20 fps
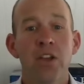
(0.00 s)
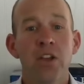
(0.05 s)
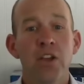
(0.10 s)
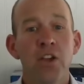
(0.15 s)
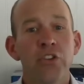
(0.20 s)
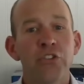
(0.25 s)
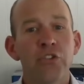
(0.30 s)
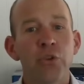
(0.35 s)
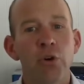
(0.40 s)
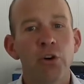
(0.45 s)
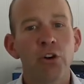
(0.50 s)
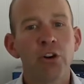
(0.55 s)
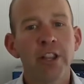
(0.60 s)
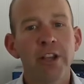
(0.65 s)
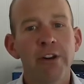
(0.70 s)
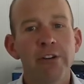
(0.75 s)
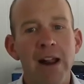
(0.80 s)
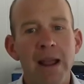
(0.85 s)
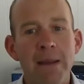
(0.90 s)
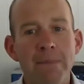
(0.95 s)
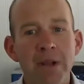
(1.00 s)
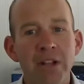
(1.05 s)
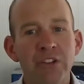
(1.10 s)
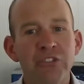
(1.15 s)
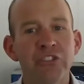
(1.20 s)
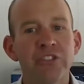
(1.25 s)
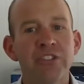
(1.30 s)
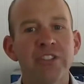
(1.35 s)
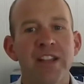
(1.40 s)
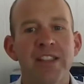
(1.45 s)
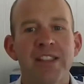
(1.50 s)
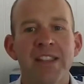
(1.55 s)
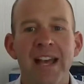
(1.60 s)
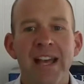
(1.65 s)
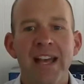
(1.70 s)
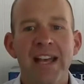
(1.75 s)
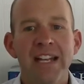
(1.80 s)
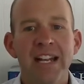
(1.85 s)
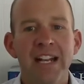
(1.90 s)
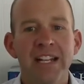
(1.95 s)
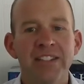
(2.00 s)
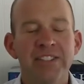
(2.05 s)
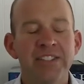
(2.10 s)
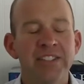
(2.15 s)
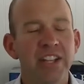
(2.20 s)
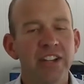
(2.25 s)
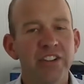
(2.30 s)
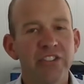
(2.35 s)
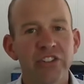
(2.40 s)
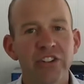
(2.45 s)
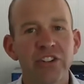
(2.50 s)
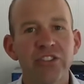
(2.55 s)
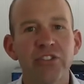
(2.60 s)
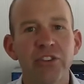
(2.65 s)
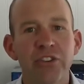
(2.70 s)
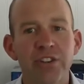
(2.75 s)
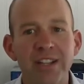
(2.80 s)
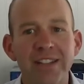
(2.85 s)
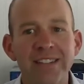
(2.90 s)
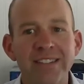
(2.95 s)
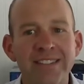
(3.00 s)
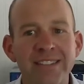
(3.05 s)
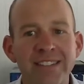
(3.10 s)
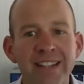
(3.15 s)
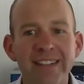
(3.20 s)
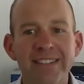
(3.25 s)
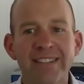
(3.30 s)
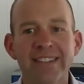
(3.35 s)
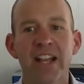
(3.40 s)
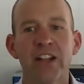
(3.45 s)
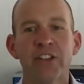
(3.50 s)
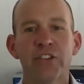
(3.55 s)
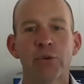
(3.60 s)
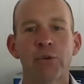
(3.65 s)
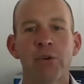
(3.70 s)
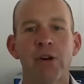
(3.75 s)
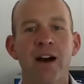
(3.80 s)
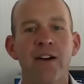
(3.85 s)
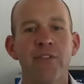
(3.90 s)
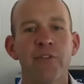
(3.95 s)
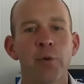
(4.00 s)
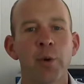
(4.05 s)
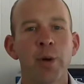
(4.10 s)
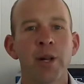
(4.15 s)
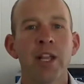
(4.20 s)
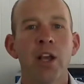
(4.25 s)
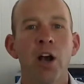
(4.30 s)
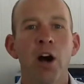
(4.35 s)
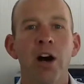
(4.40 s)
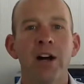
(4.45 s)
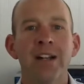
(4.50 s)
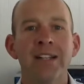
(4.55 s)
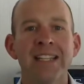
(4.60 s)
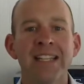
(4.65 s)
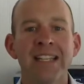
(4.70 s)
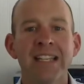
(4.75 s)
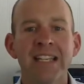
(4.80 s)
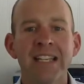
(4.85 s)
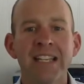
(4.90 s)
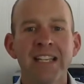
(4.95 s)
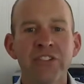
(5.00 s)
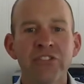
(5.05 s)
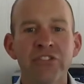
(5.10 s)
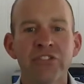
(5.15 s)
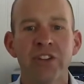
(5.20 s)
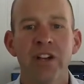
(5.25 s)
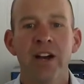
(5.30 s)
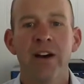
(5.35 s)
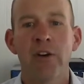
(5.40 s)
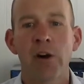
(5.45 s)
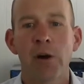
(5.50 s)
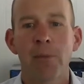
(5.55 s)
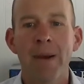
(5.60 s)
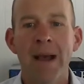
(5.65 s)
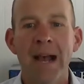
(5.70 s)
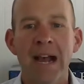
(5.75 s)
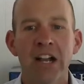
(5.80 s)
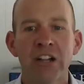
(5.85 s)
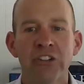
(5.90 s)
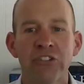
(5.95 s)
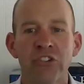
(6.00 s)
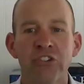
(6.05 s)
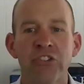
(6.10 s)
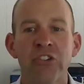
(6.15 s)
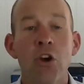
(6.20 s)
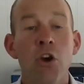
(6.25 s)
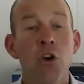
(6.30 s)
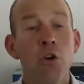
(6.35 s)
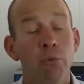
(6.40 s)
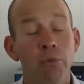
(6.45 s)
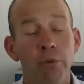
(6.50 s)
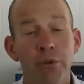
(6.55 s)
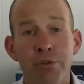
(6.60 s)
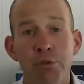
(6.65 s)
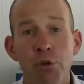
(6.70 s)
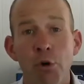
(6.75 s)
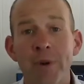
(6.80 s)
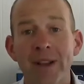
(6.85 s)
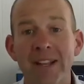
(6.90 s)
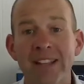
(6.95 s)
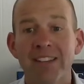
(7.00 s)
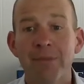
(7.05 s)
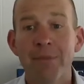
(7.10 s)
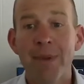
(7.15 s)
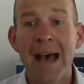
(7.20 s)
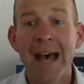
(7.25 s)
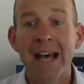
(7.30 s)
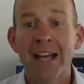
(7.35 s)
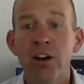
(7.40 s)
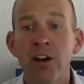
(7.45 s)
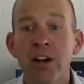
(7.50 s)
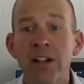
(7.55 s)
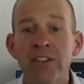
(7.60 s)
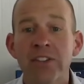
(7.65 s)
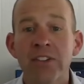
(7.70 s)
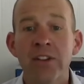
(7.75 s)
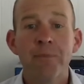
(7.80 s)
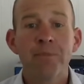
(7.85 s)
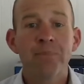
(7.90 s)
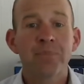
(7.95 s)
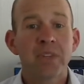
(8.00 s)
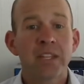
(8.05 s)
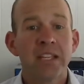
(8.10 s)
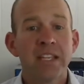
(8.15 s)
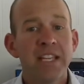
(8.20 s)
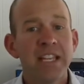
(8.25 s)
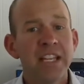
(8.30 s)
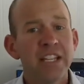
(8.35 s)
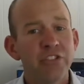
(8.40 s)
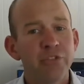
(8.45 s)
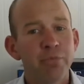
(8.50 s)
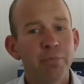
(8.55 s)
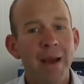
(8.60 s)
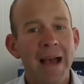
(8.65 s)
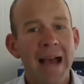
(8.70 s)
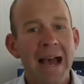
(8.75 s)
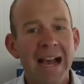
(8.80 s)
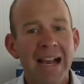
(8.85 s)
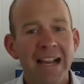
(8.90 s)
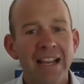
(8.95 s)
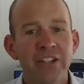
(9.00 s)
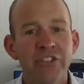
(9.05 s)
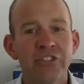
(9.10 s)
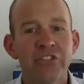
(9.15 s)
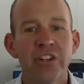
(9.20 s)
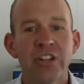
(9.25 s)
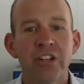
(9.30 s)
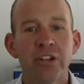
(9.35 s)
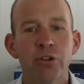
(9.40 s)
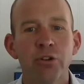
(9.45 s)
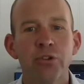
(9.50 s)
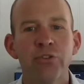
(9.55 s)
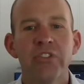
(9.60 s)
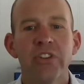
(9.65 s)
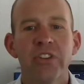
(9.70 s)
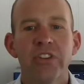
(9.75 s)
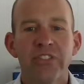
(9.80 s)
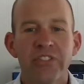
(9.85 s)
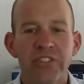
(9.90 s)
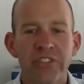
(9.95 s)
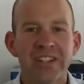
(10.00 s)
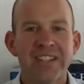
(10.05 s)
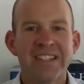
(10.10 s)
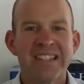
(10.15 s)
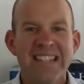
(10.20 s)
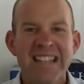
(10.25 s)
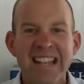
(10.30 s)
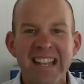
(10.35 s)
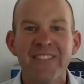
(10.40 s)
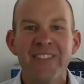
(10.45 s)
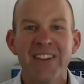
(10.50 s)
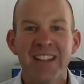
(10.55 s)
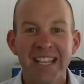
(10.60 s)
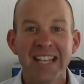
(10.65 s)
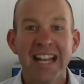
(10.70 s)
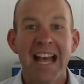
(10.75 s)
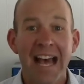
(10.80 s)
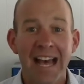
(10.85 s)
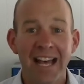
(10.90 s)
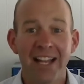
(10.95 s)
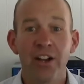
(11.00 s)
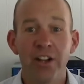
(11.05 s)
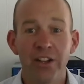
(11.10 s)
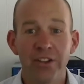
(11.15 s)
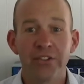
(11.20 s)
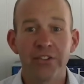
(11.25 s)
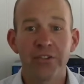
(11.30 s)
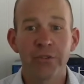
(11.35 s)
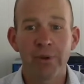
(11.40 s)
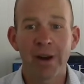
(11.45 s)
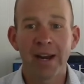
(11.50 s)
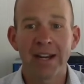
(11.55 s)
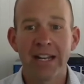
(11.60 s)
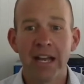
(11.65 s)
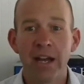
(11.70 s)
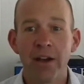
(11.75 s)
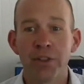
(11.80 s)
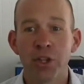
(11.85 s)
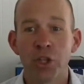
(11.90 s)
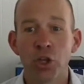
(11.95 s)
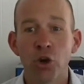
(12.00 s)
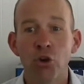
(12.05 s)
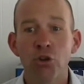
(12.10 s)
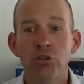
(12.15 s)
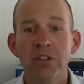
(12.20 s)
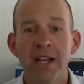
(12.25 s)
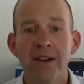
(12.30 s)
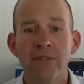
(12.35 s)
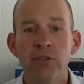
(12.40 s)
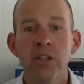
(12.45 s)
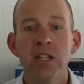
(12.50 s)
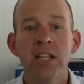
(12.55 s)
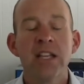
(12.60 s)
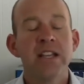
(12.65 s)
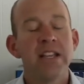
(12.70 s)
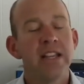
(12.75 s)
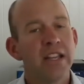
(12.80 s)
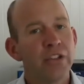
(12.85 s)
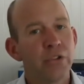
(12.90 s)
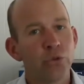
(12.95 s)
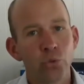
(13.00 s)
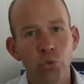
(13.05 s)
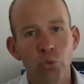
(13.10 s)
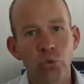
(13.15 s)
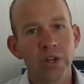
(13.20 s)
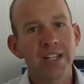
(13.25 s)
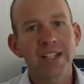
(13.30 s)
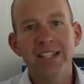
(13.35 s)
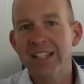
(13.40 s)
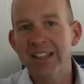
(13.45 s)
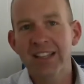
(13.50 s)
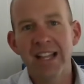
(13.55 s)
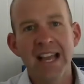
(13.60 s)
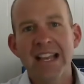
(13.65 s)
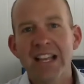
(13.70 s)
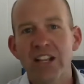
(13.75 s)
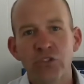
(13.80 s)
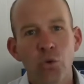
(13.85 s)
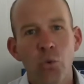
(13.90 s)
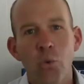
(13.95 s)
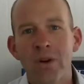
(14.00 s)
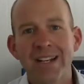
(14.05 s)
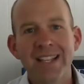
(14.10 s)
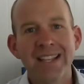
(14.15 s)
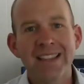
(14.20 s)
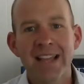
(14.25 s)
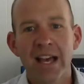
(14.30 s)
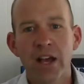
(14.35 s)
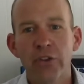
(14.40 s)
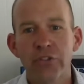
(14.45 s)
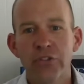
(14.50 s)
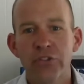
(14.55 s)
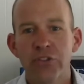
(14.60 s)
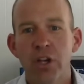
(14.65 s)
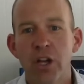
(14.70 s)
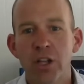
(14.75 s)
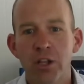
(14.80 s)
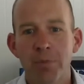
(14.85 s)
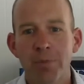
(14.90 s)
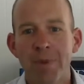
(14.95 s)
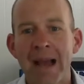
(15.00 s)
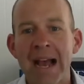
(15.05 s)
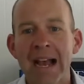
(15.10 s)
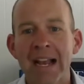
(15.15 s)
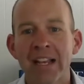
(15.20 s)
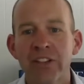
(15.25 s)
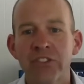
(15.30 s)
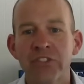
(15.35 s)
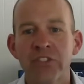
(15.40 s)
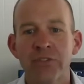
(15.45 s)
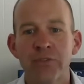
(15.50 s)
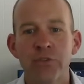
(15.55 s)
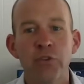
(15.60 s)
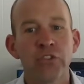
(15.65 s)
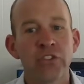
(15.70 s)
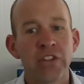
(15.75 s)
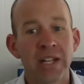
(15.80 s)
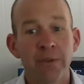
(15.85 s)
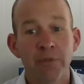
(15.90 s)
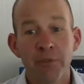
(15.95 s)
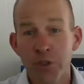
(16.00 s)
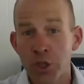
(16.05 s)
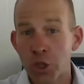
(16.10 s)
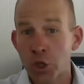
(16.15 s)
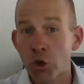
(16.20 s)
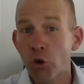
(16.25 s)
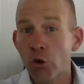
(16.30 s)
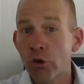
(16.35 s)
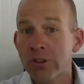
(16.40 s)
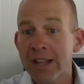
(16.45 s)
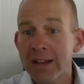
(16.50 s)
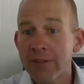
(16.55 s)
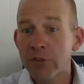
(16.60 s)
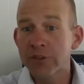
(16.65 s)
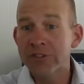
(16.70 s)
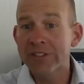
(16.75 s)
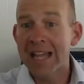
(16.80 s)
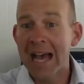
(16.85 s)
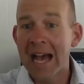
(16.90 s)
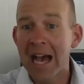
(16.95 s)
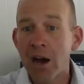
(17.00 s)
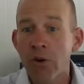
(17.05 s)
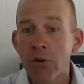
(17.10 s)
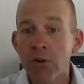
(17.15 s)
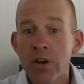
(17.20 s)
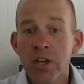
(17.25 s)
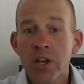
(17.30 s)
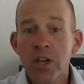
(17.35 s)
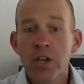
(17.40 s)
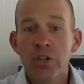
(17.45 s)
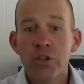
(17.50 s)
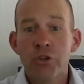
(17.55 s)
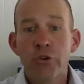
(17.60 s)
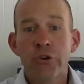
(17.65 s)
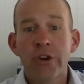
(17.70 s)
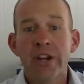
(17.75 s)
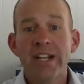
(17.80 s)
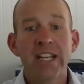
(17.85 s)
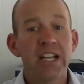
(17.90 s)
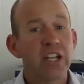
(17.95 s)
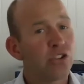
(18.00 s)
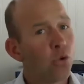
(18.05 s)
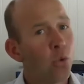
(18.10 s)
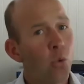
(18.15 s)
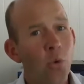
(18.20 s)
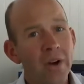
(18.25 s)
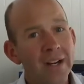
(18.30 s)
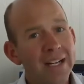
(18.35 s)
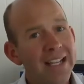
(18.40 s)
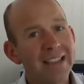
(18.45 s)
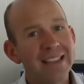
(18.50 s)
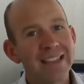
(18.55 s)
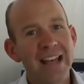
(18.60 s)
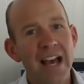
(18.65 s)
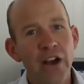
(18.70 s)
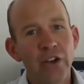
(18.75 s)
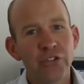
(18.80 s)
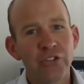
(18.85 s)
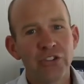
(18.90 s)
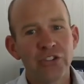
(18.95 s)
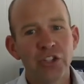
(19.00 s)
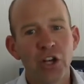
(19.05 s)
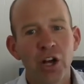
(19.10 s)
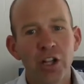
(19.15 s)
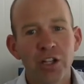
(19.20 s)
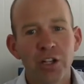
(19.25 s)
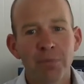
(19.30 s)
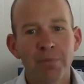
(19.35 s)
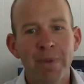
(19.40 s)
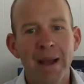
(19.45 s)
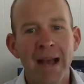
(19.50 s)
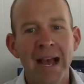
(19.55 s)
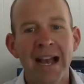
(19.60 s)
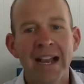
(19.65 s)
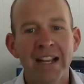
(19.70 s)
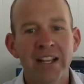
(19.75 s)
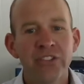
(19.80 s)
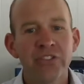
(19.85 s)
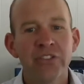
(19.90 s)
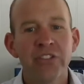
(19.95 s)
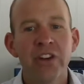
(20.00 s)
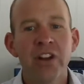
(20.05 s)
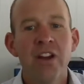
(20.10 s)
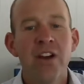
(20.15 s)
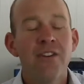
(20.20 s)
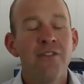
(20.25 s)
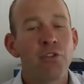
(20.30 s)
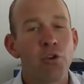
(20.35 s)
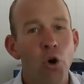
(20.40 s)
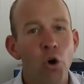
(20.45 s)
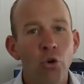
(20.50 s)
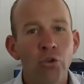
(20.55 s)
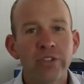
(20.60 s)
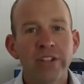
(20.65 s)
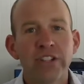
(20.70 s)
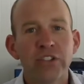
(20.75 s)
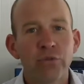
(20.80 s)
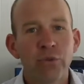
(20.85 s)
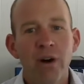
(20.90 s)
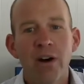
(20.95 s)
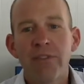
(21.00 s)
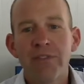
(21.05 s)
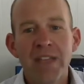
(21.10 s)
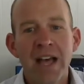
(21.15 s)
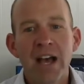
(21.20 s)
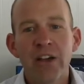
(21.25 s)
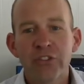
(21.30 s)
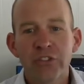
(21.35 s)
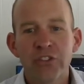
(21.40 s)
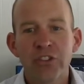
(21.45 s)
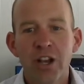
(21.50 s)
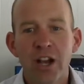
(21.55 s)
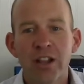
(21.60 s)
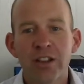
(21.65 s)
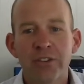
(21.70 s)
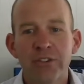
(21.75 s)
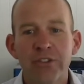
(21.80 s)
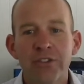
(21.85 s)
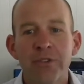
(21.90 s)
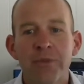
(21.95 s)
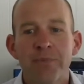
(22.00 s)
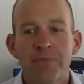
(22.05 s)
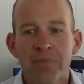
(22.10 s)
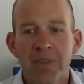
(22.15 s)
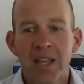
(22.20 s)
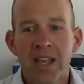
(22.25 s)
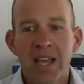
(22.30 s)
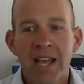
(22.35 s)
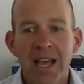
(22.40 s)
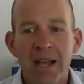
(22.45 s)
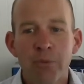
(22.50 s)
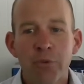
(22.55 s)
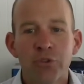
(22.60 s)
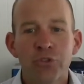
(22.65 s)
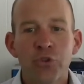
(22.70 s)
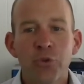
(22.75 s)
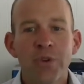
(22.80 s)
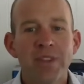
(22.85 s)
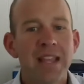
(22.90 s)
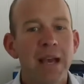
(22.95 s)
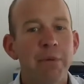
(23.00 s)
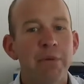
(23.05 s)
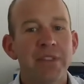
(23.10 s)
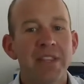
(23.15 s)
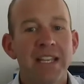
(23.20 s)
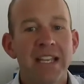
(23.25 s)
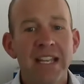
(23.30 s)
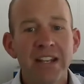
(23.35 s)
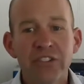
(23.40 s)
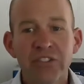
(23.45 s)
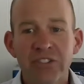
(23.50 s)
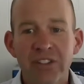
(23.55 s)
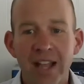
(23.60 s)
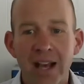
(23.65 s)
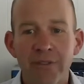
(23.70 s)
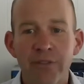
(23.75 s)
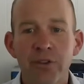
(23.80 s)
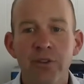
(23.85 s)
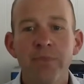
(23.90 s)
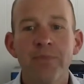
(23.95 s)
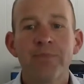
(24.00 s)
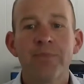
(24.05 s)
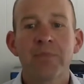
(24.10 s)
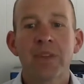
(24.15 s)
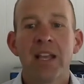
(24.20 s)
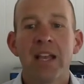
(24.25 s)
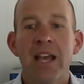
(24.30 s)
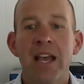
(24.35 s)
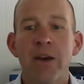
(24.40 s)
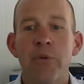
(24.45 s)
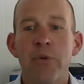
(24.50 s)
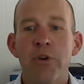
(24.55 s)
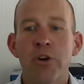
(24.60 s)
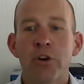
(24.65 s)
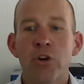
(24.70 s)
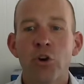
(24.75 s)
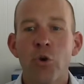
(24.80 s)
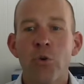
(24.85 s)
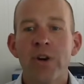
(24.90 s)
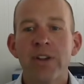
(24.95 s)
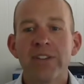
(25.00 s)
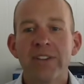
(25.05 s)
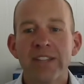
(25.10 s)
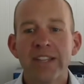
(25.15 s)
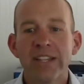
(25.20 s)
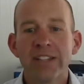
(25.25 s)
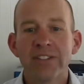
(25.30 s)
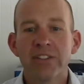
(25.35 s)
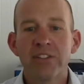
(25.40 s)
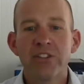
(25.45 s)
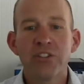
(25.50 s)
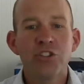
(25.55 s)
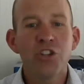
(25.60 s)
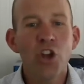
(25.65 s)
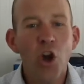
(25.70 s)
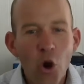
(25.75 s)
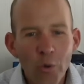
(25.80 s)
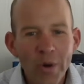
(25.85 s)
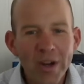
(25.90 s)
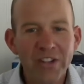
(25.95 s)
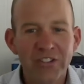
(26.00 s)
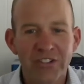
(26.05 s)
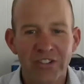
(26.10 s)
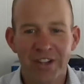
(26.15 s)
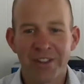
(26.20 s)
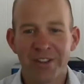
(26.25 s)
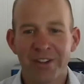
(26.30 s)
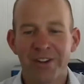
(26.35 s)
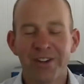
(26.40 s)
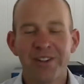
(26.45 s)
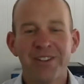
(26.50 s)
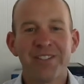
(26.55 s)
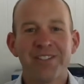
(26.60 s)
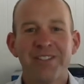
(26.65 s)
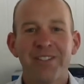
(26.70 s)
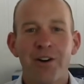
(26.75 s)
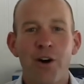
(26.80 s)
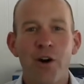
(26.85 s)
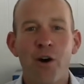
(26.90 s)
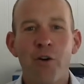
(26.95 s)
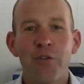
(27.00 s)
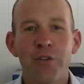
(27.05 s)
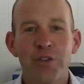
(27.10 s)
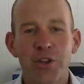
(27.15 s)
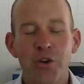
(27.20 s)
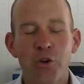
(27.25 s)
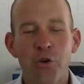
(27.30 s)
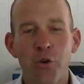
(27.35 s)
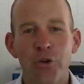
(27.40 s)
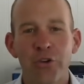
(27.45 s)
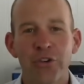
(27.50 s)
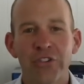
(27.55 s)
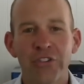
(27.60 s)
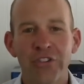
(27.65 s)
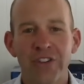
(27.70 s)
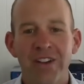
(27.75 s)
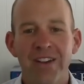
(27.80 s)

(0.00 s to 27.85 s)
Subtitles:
So earlier I mentioned that in addition to the discounts we're offering on each of our packages, we're throwing in some add-ons. Each package includes significant add-ons right now. The gold level is really like a $20,000 package. If you sign up for the gold level now, you're getting a $20,000 package for only $12,000. And we're doing that with each level, and we're going to get to know each other over the course